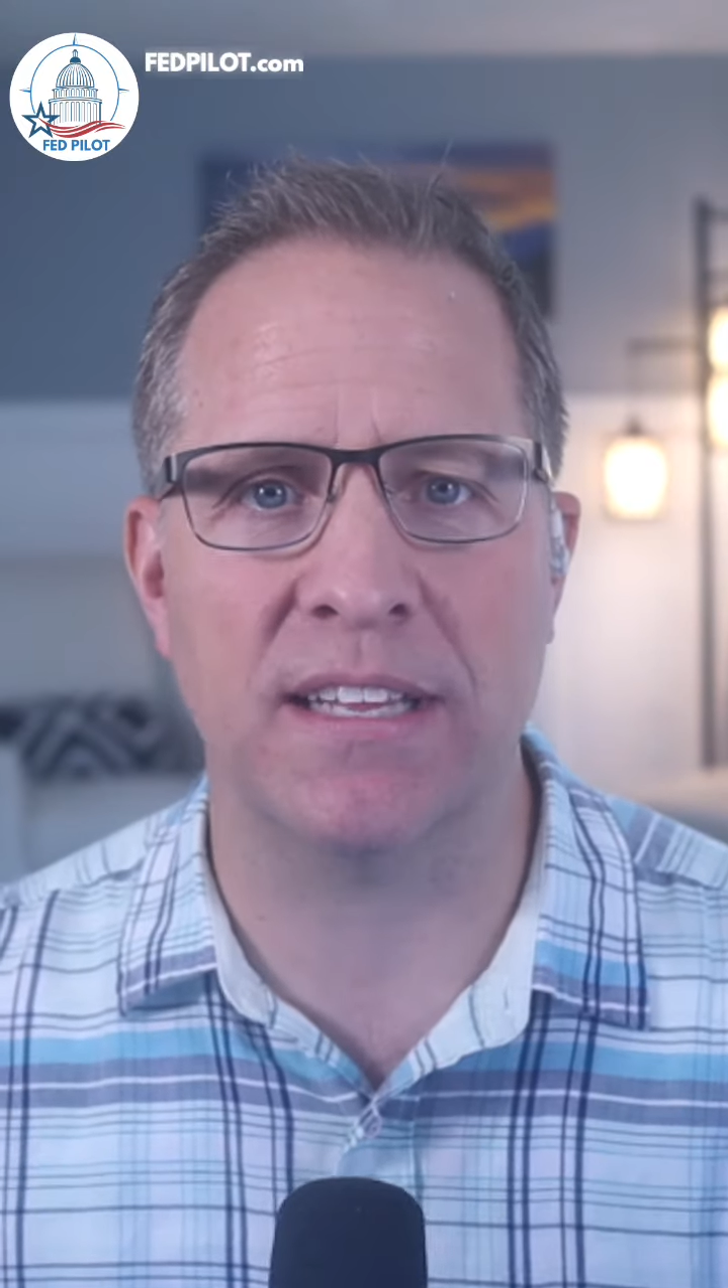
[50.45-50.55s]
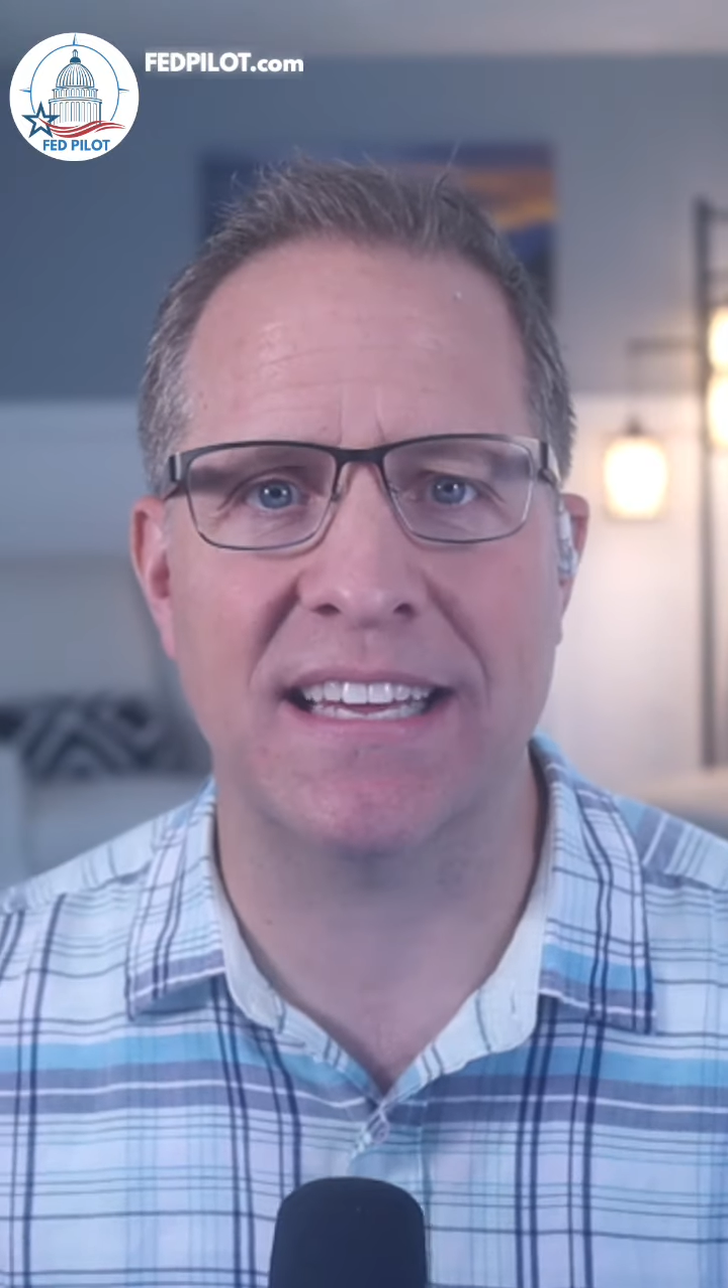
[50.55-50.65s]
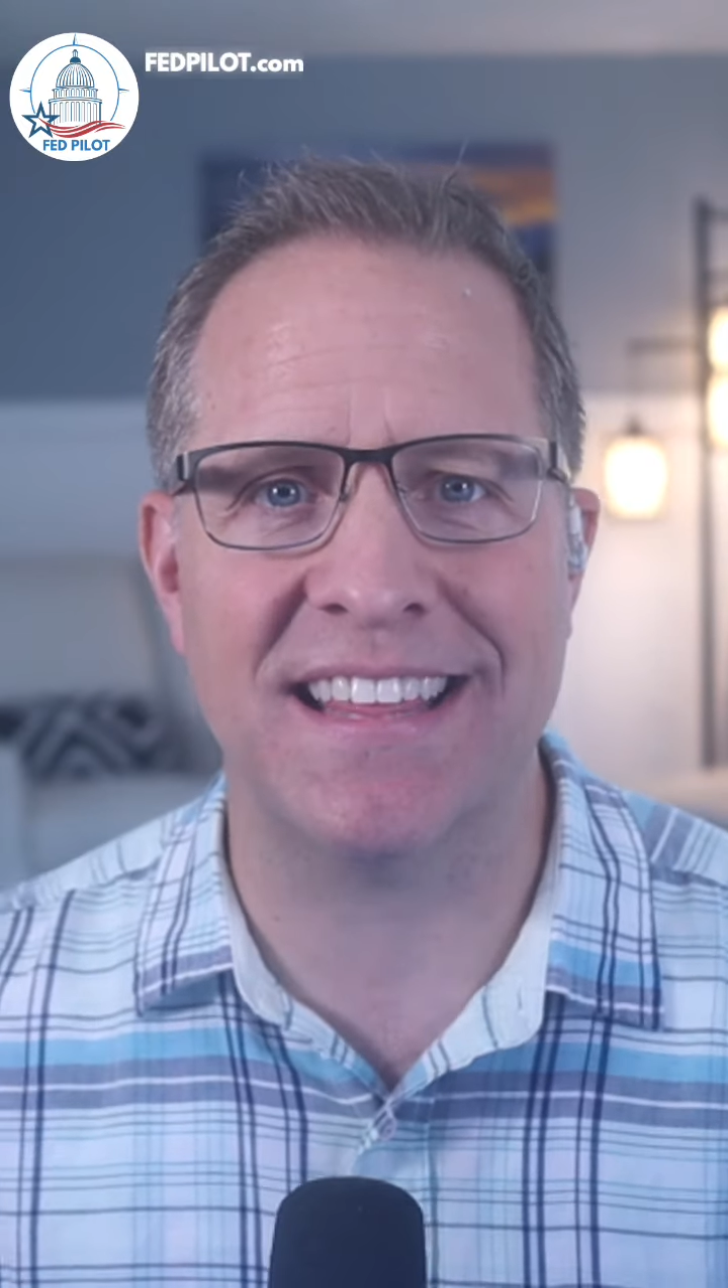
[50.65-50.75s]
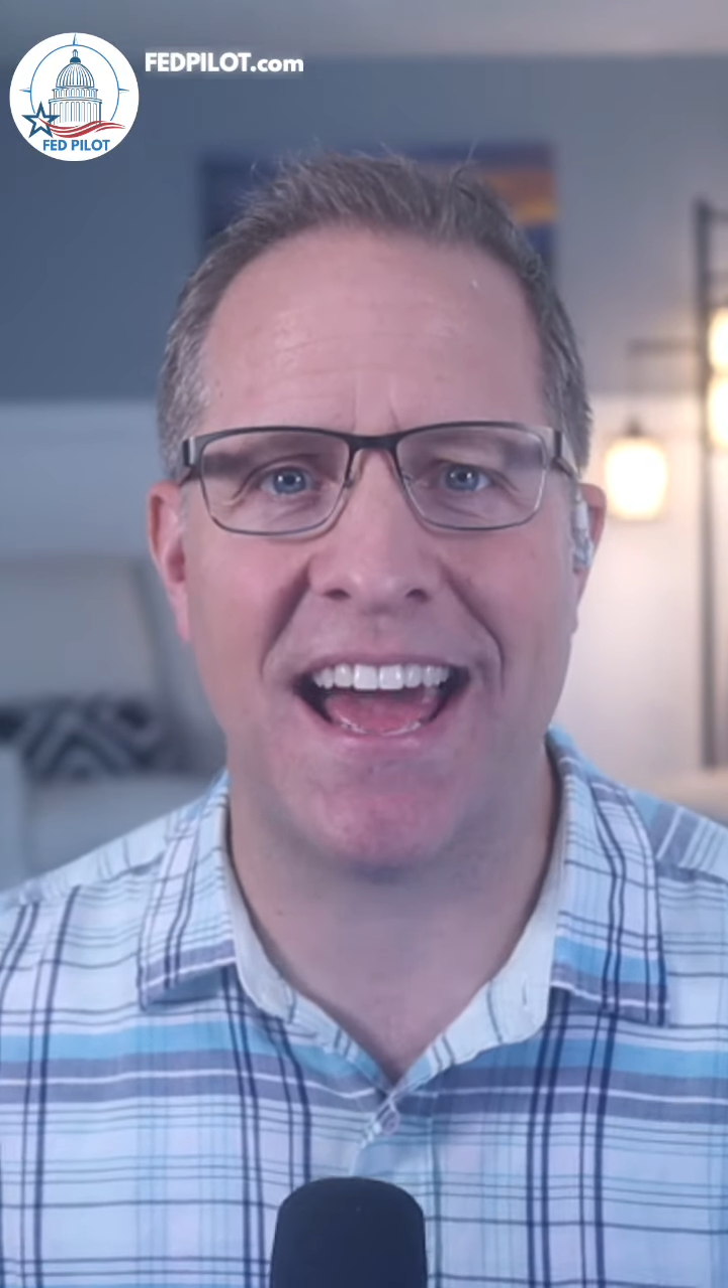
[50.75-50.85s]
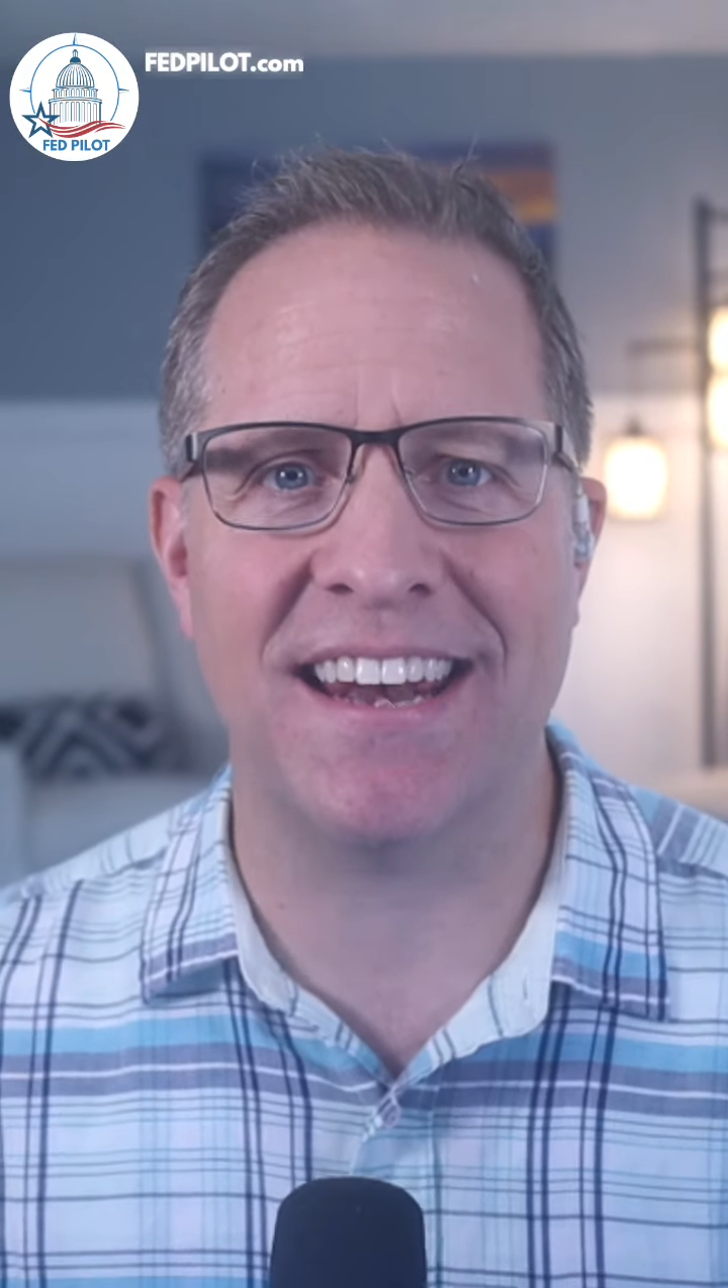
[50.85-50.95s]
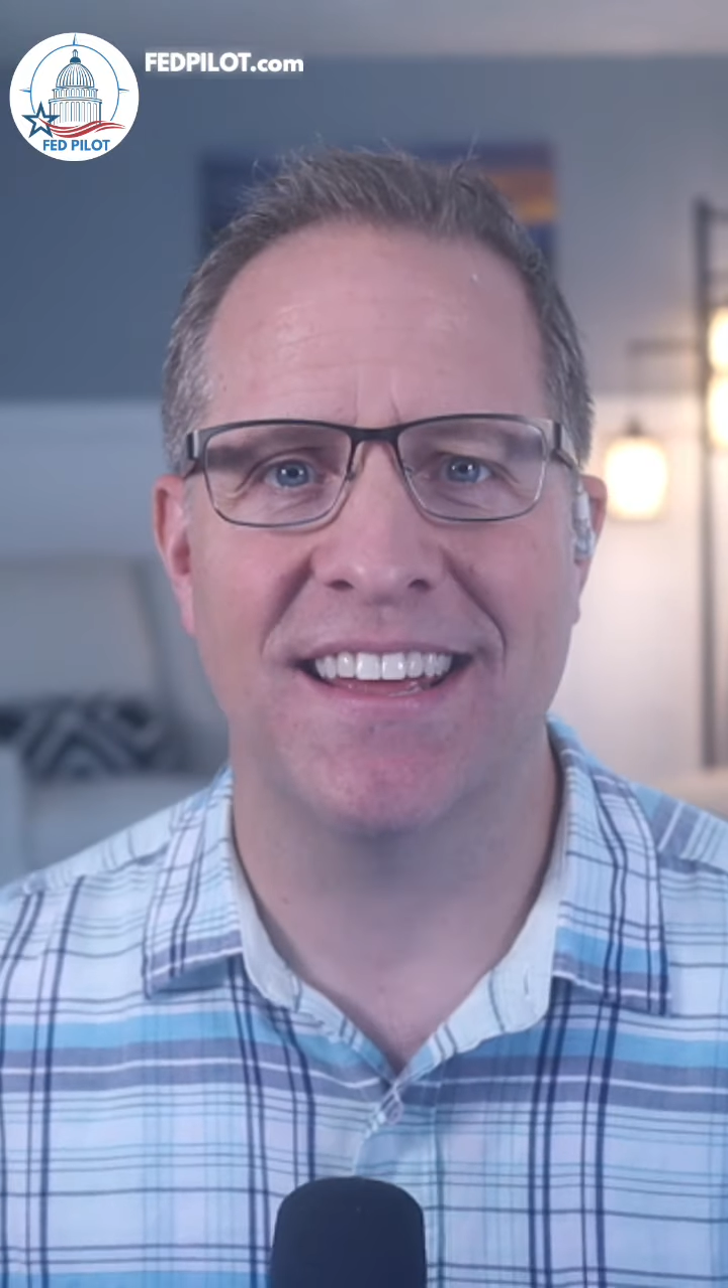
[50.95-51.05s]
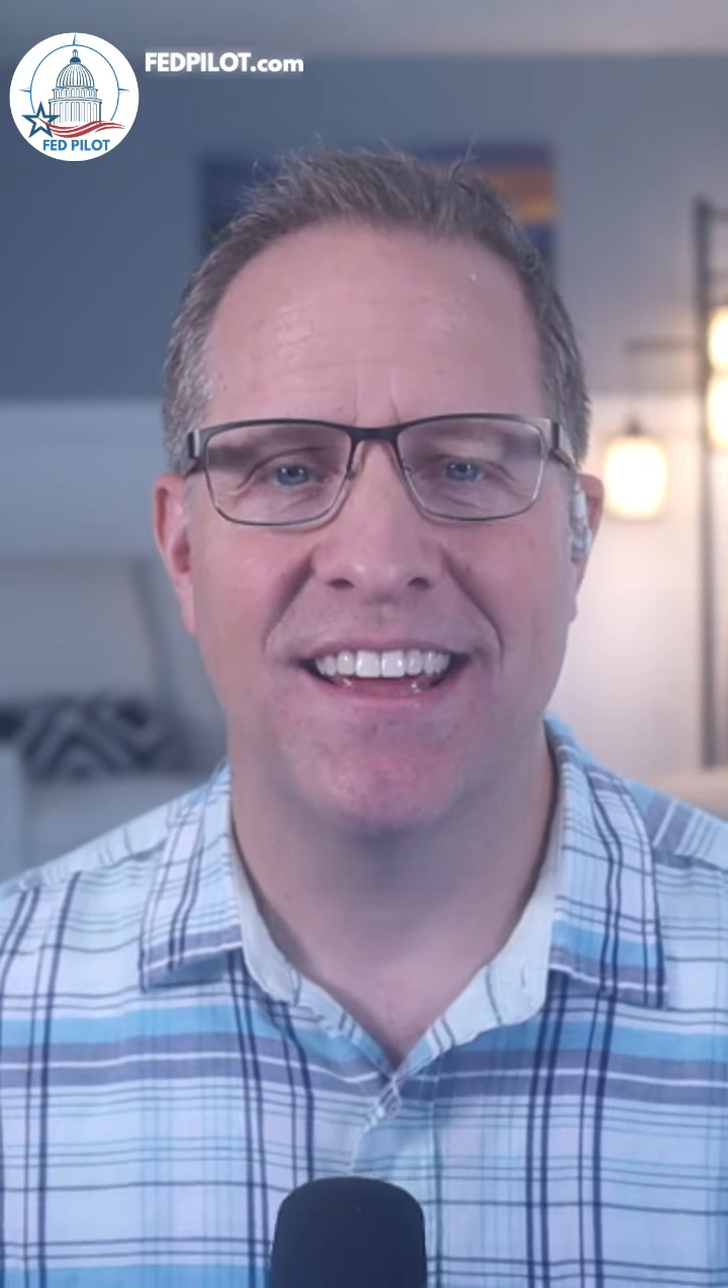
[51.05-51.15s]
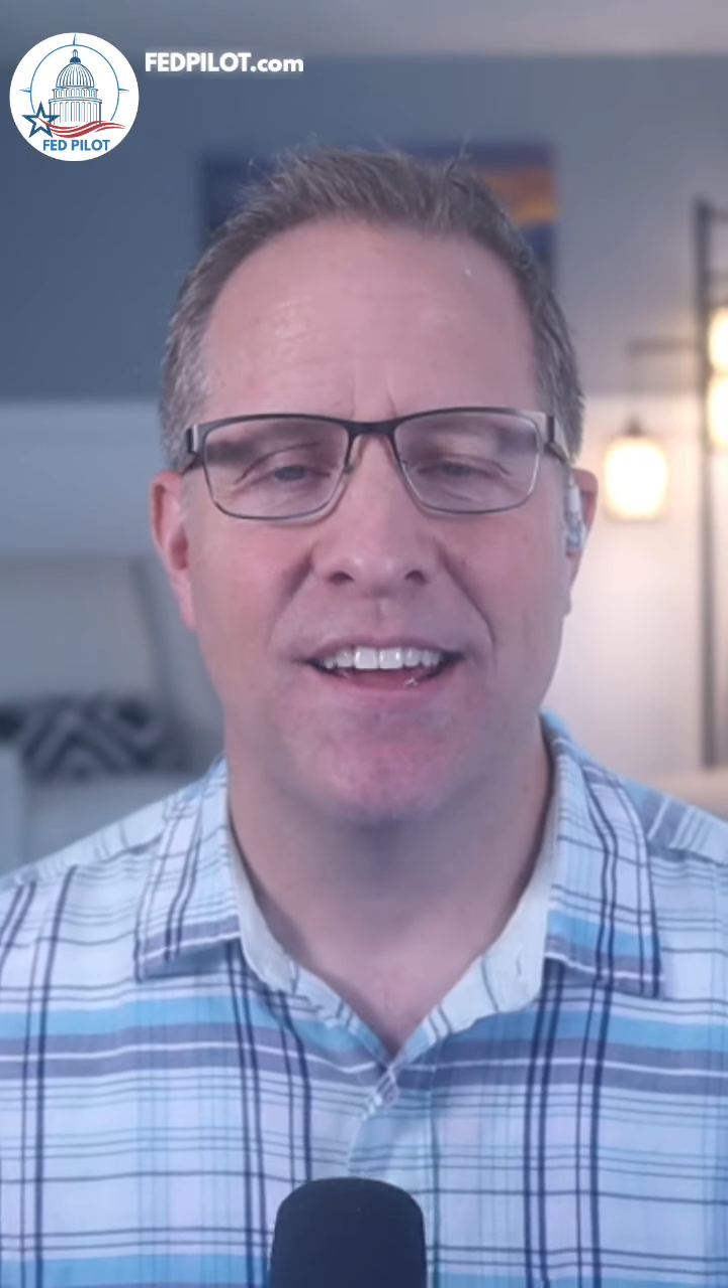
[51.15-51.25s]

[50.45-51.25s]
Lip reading: like that,